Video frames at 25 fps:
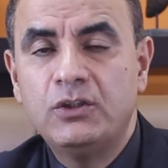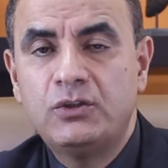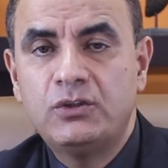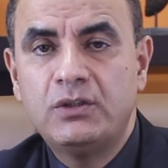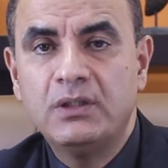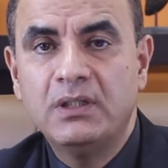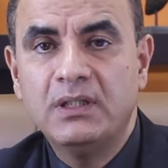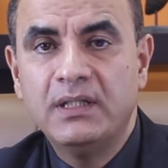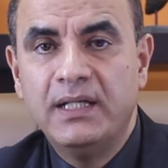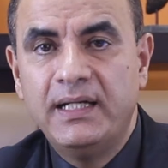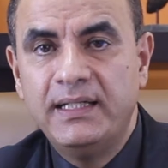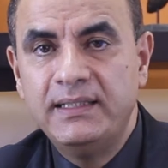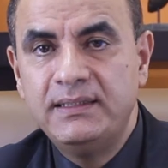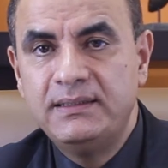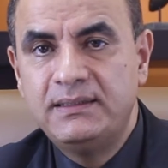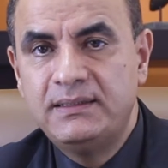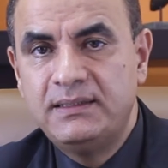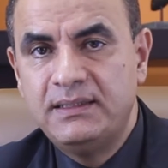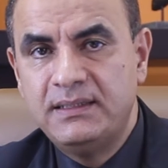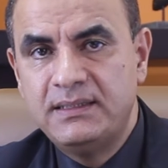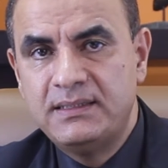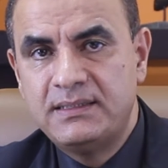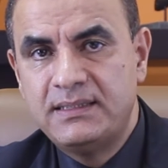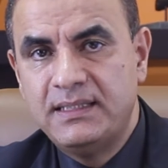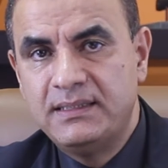to light,
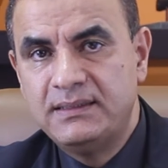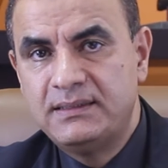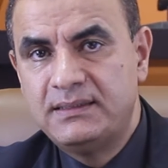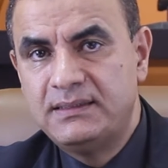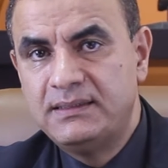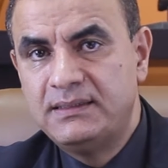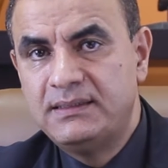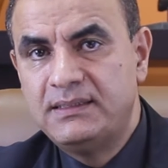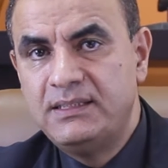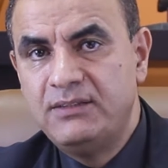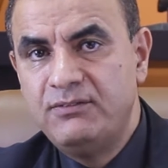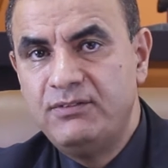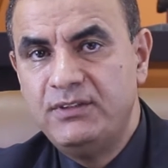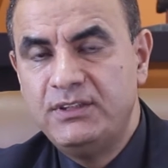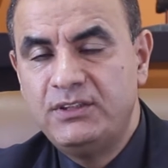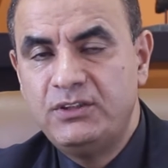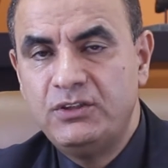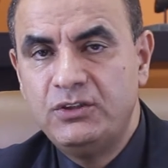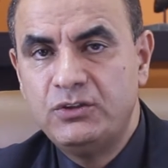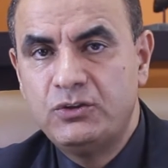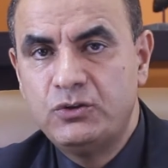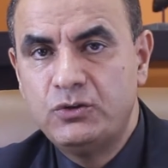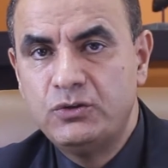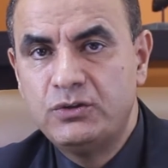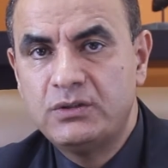the
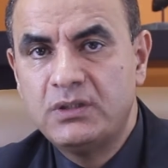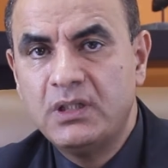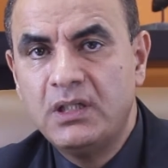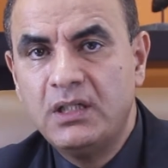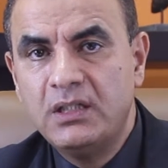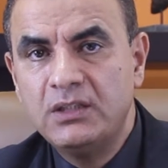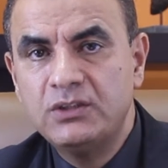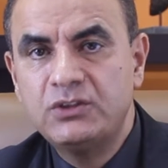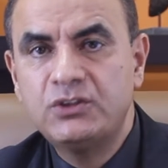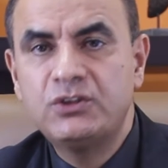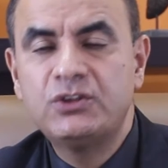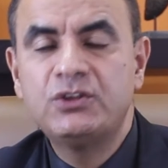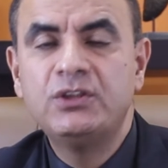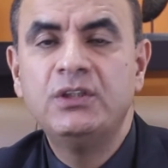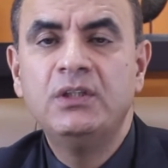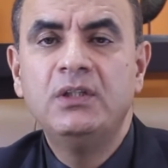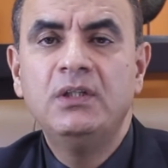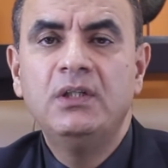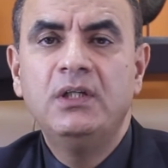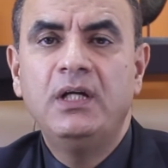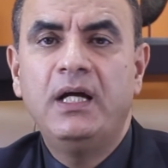sensitivity to touch,